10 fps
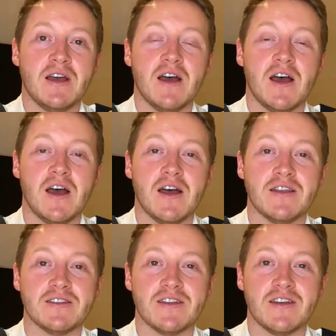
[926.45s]

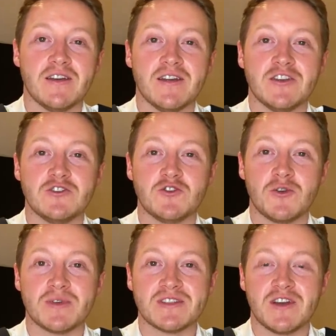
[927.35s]
and enjoy
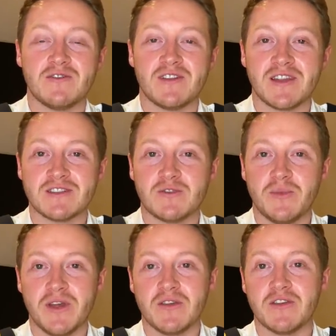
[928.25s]
myself a little bit.